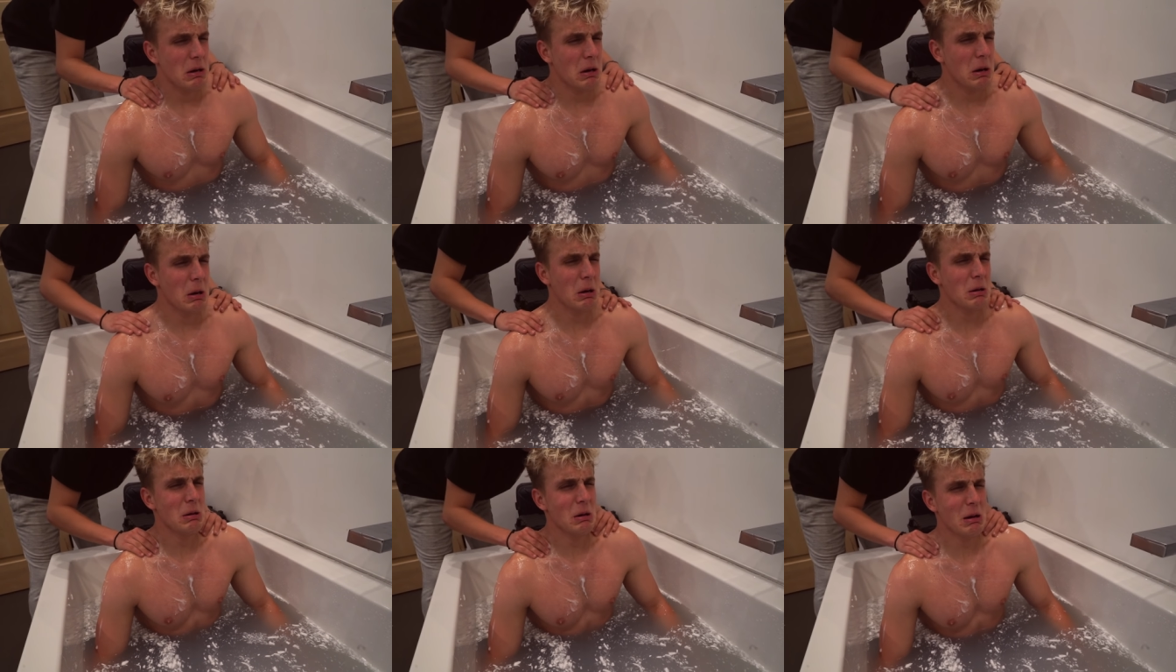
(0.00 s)
Ooh.
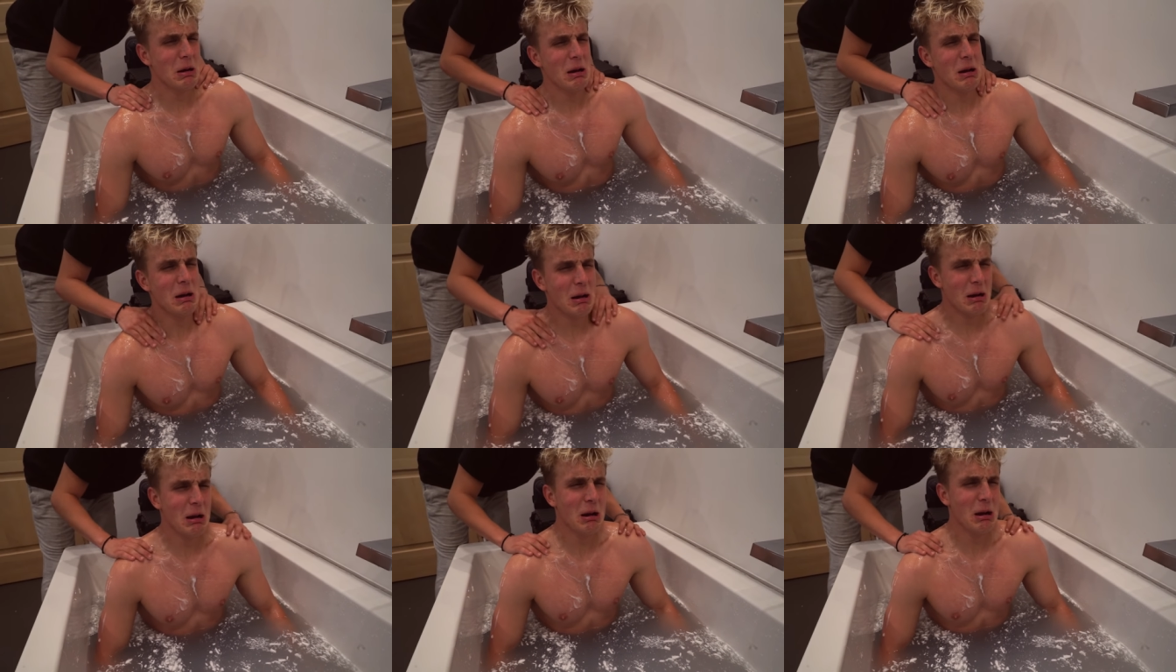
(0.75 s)

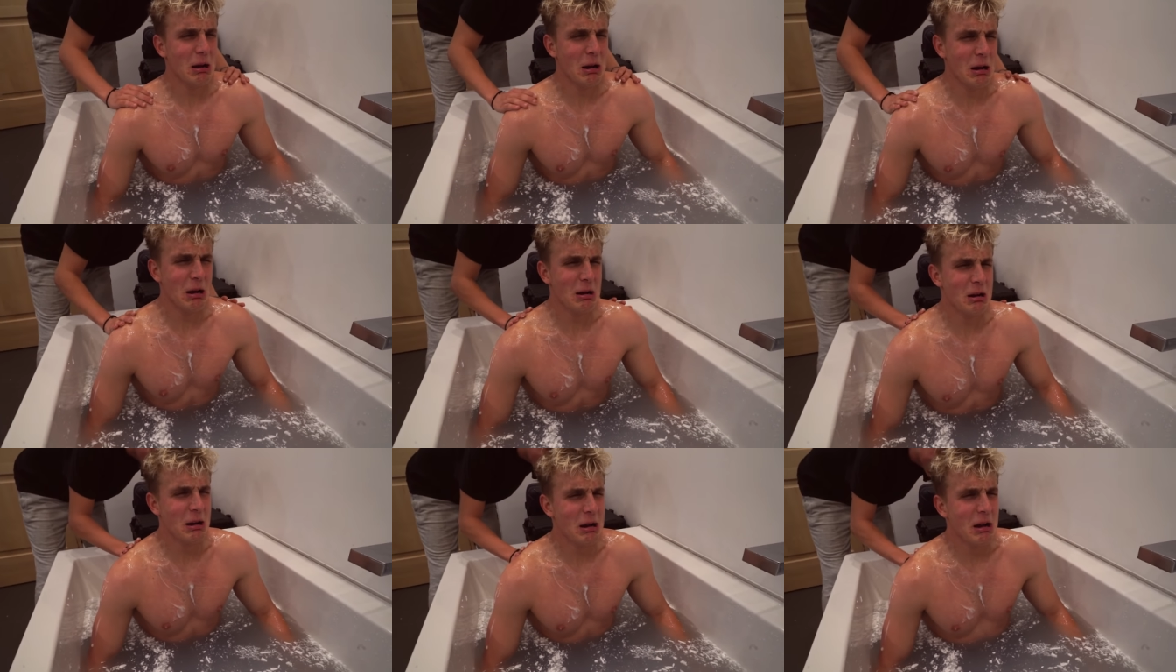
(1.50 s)
I
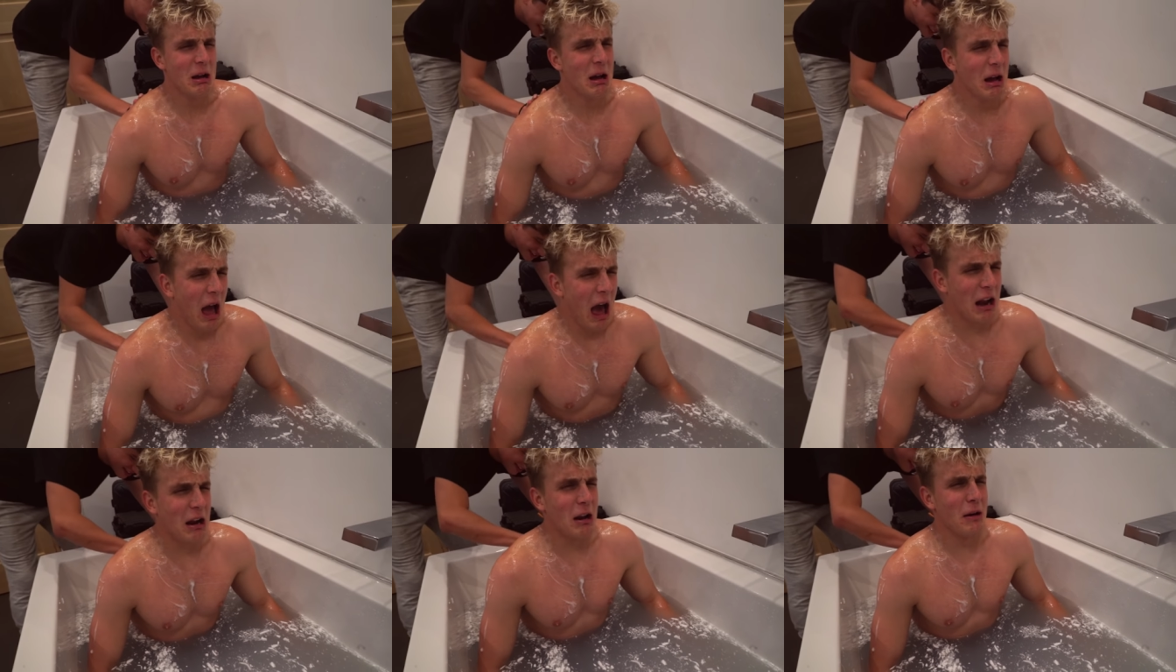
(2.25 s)

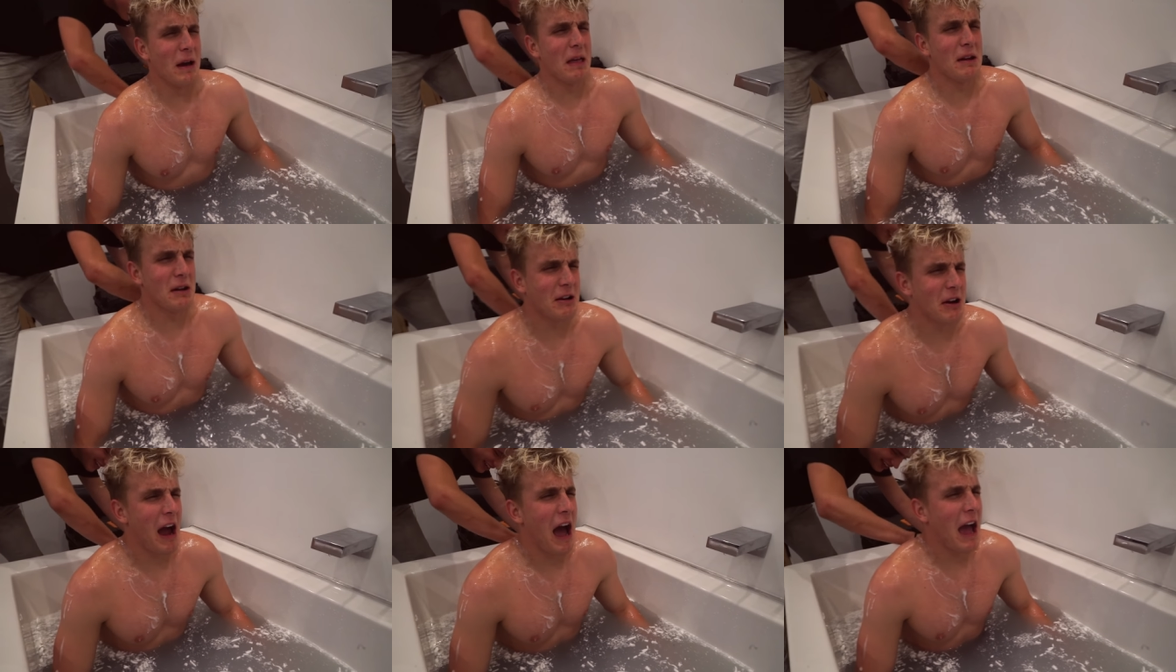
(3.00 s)
don't know whether to oh
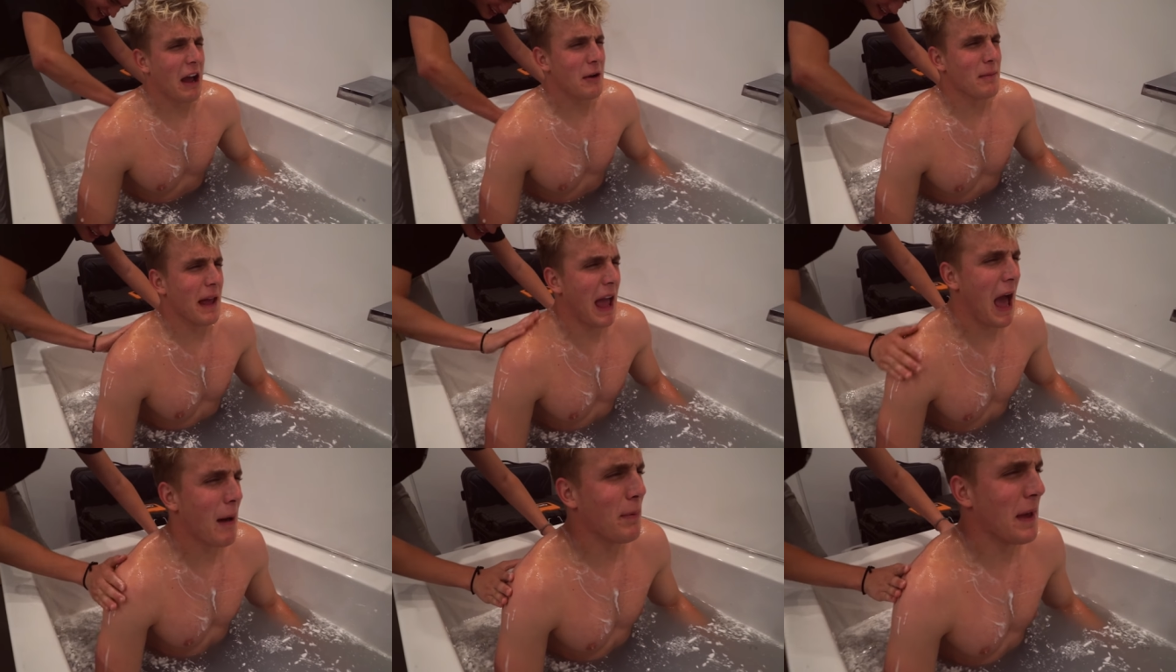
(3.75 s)
cry oh or be
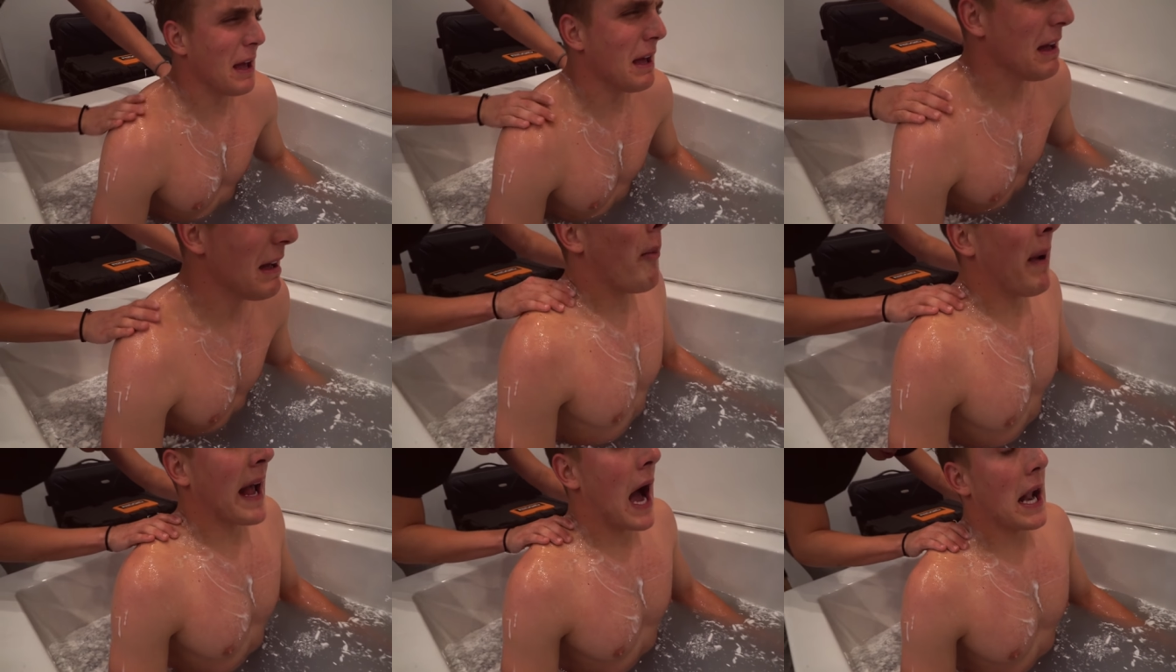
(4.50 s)
happy. Oh
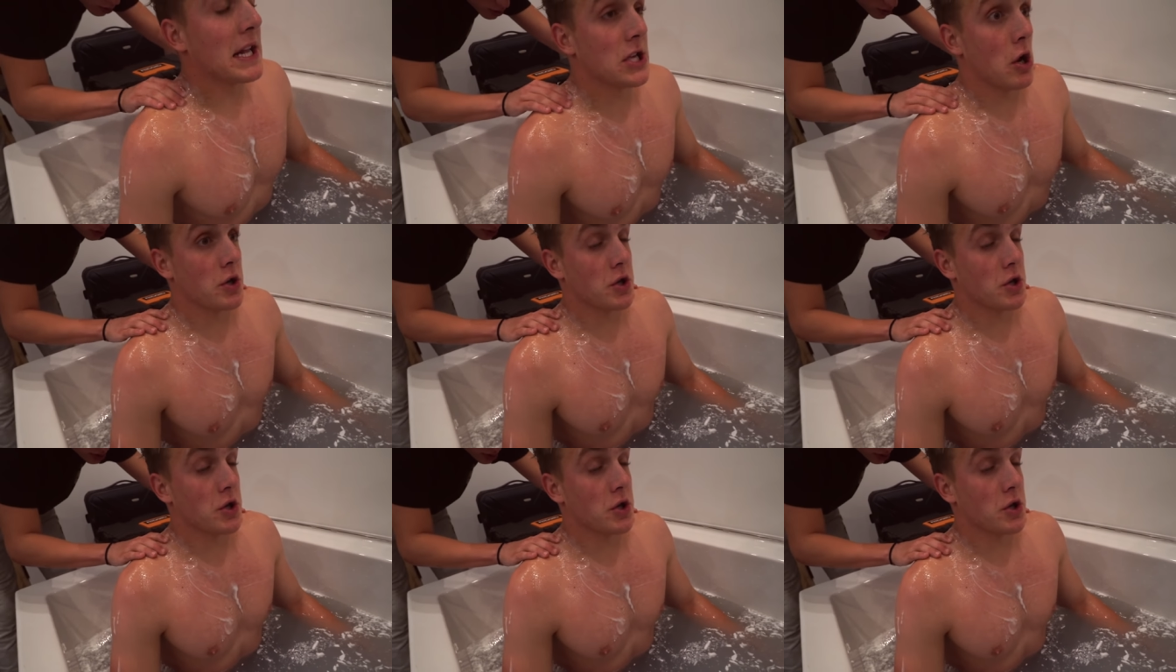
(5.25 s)
my god, it's so